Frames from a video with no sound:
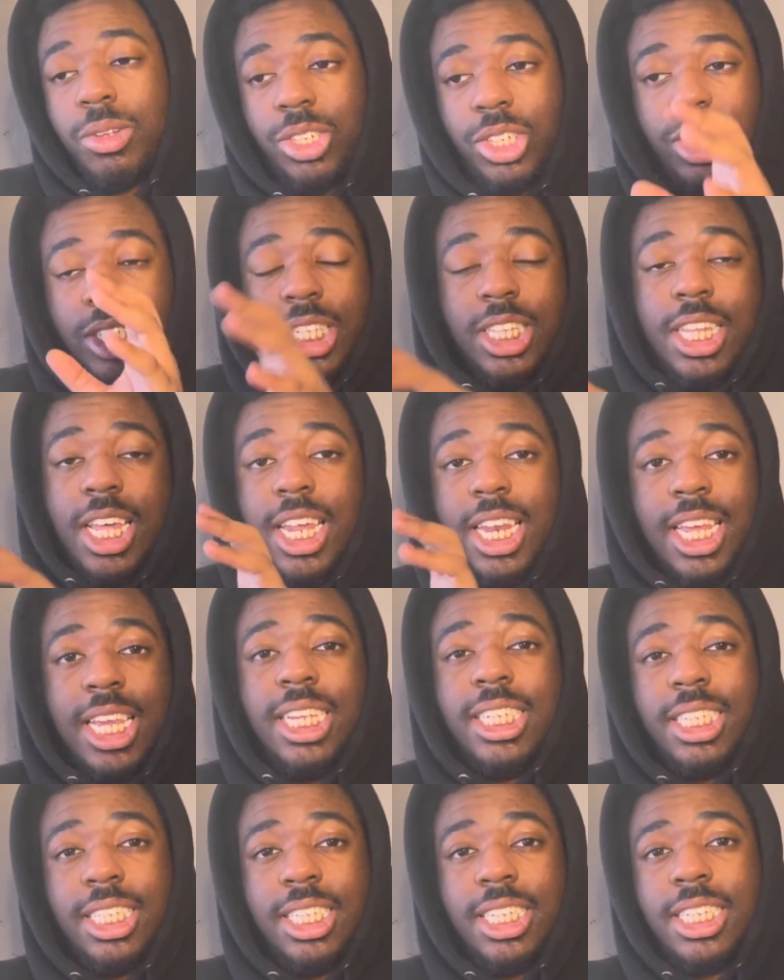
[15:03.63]
Just in that
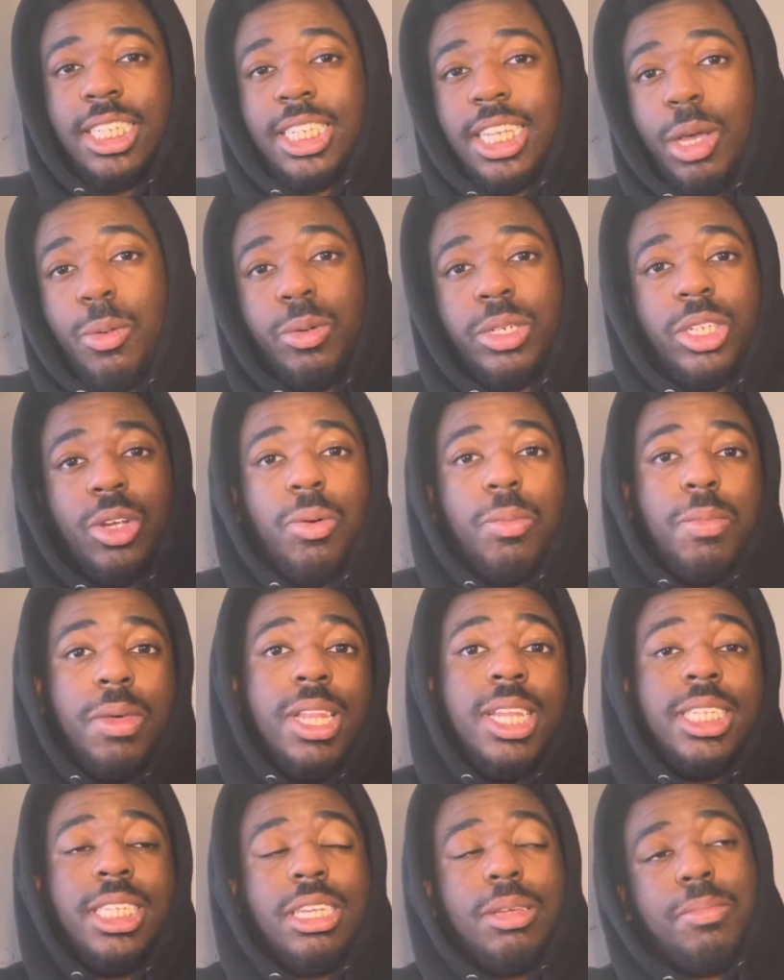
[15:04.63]
instance, they were so
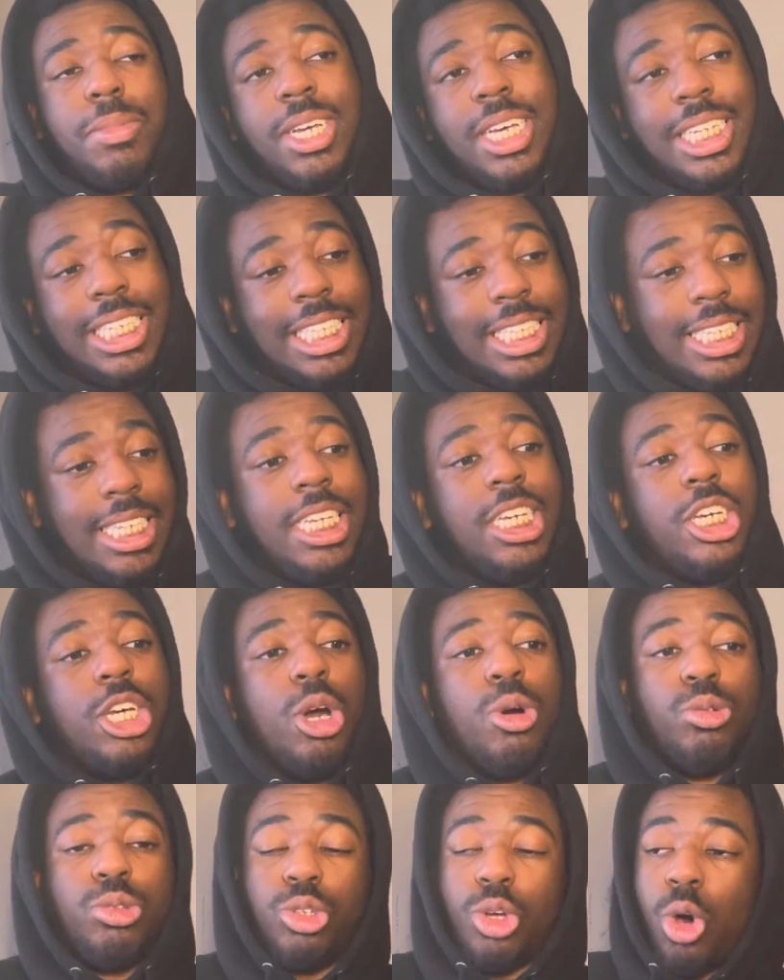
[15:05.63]
militant because
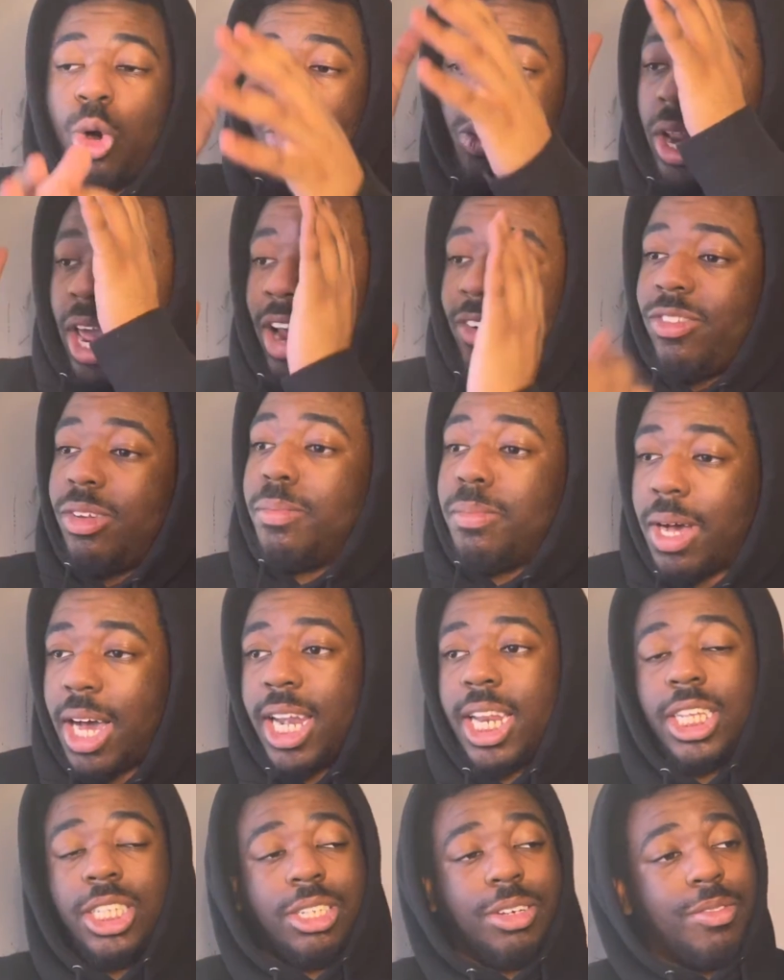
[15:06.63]
Nico told
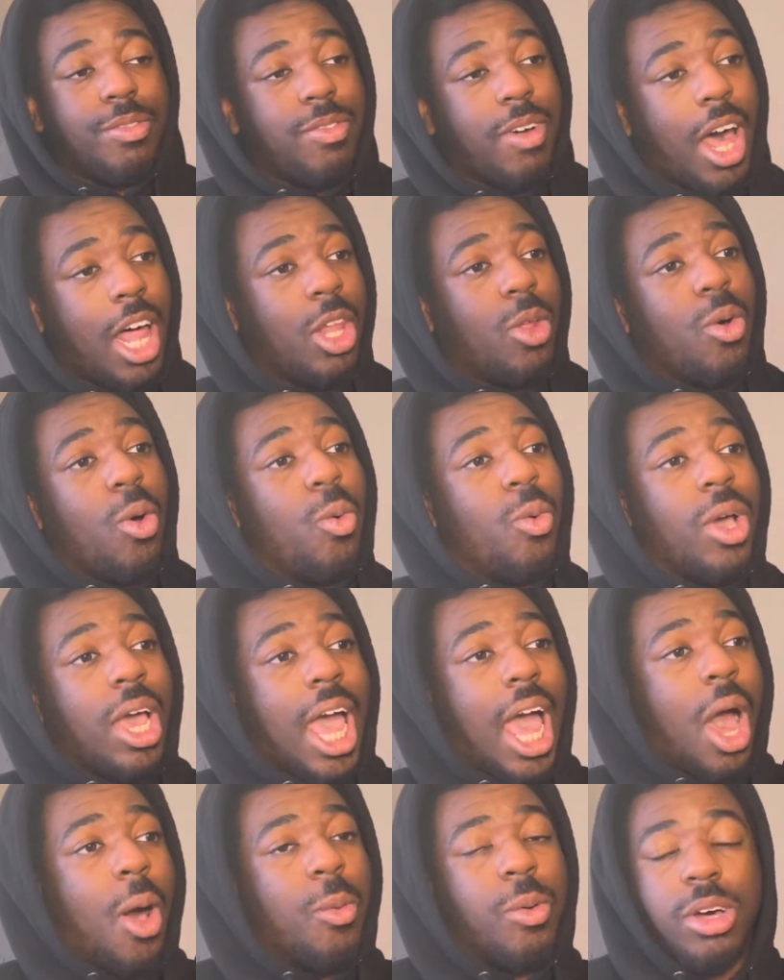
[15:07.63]
everybody to follow
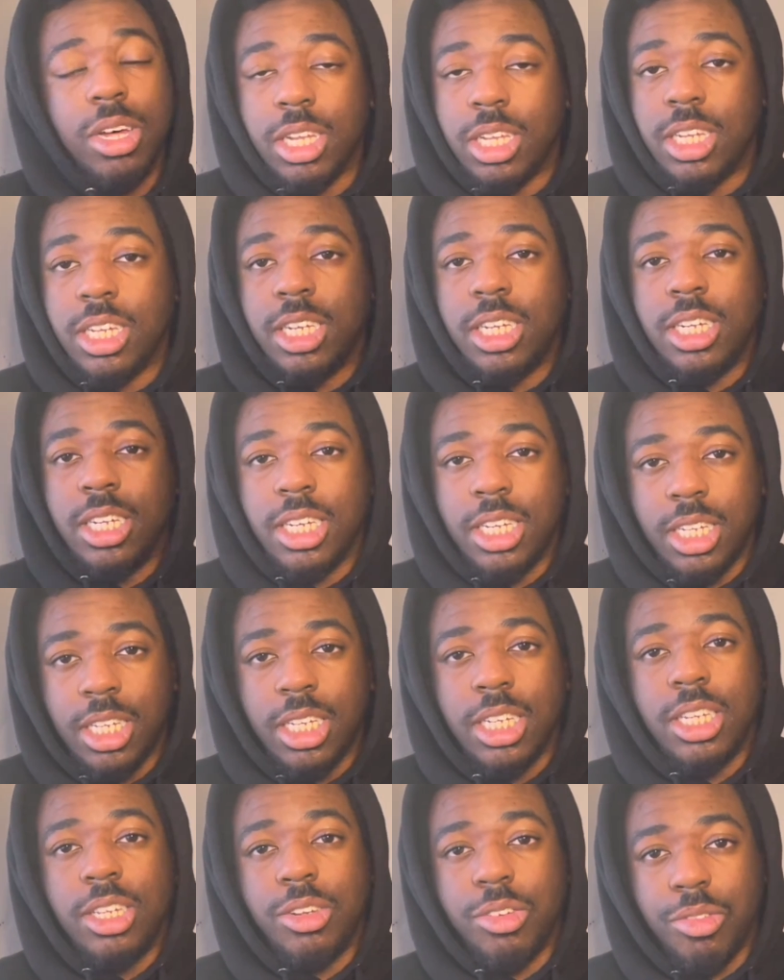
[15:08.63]
Okawa.
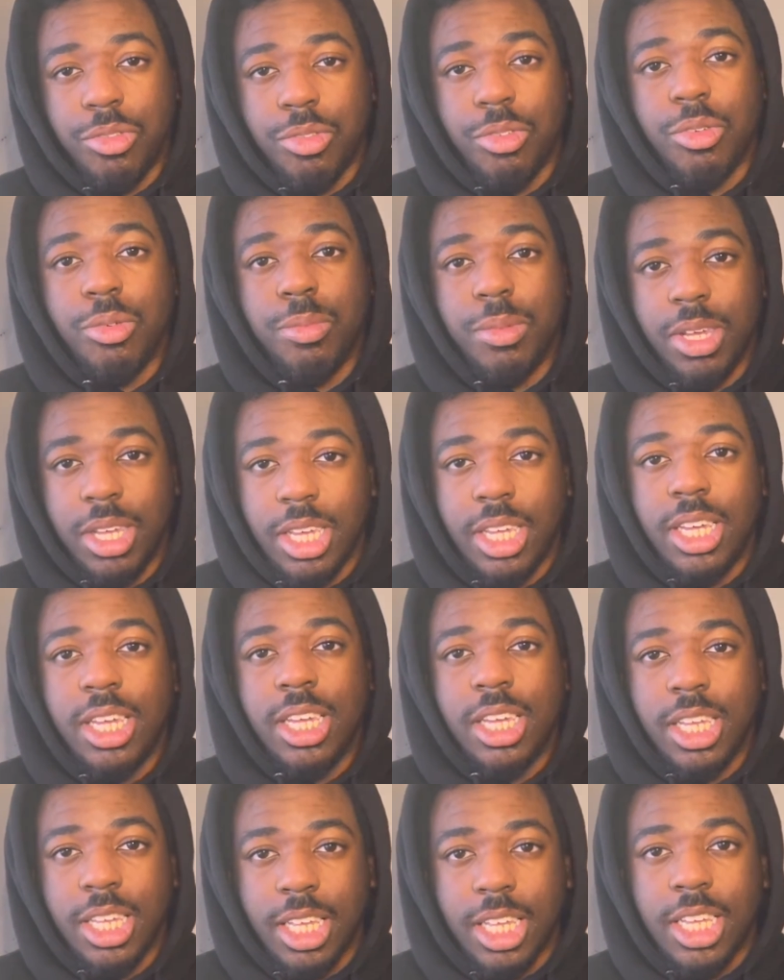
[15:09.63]
You feel me?
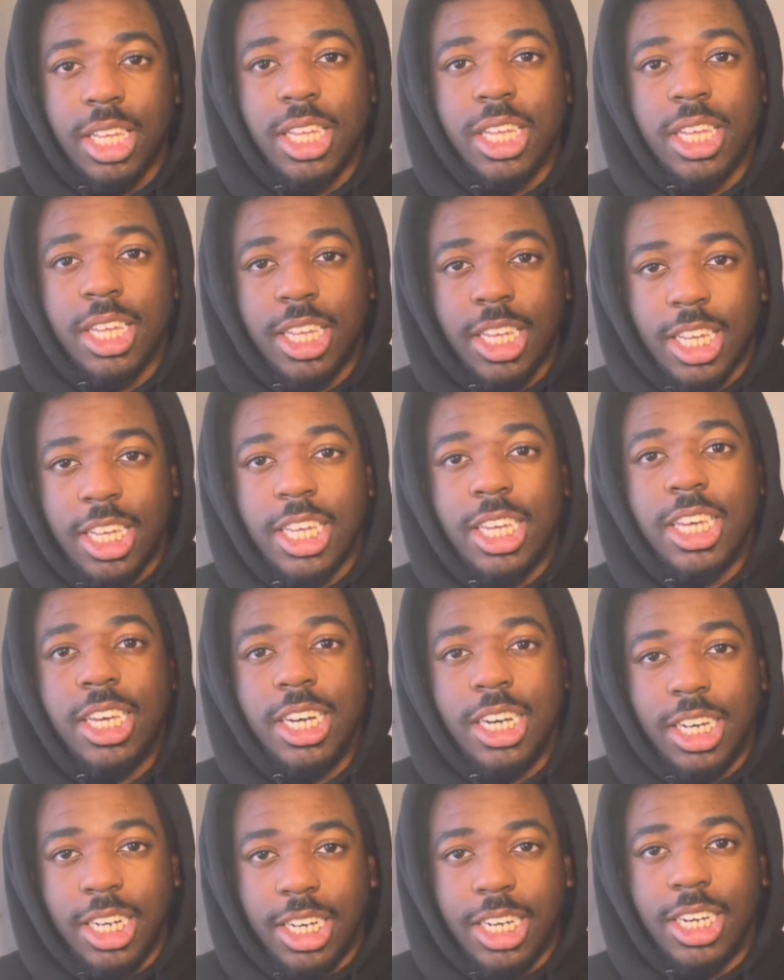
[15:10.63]

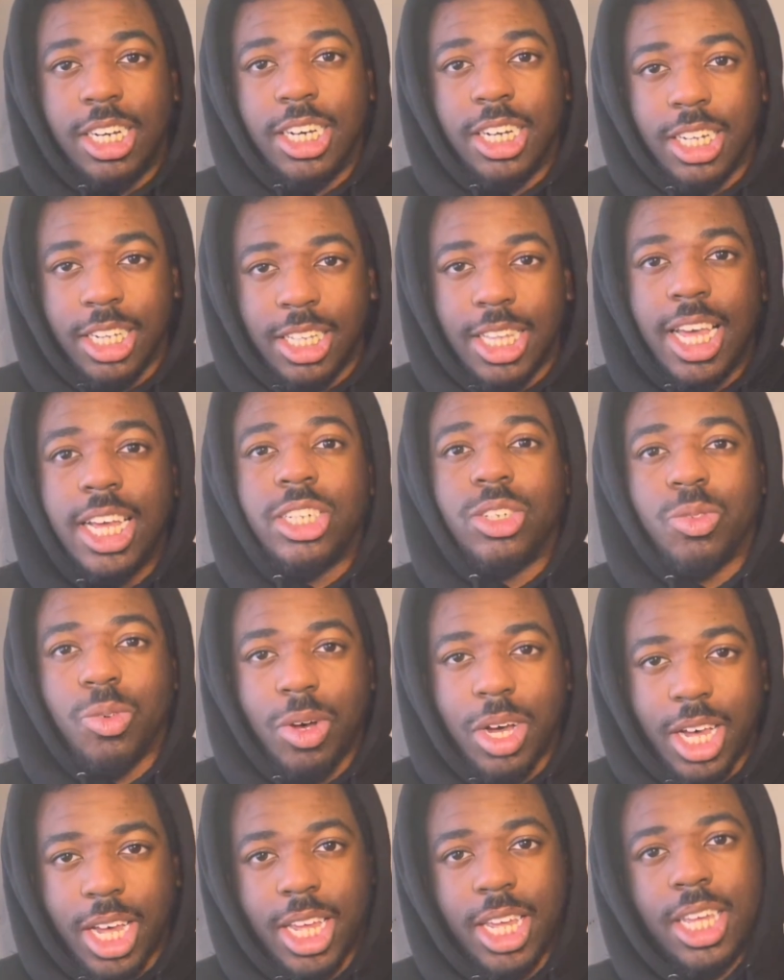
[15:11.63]
Yeah, that's
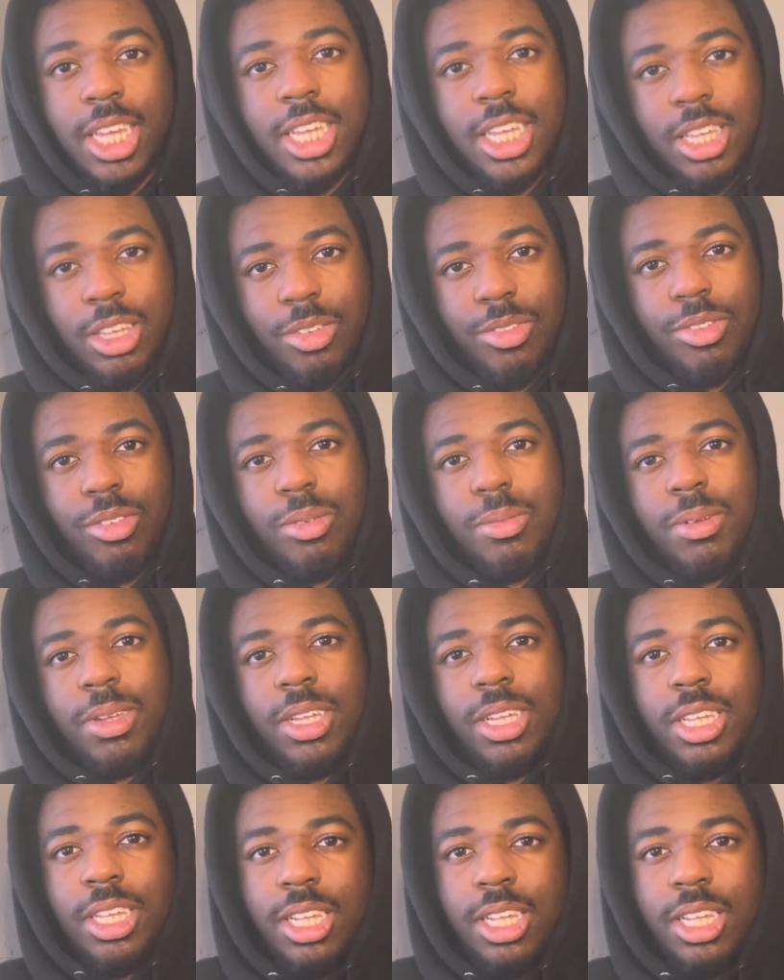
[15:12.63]
why. You feel me?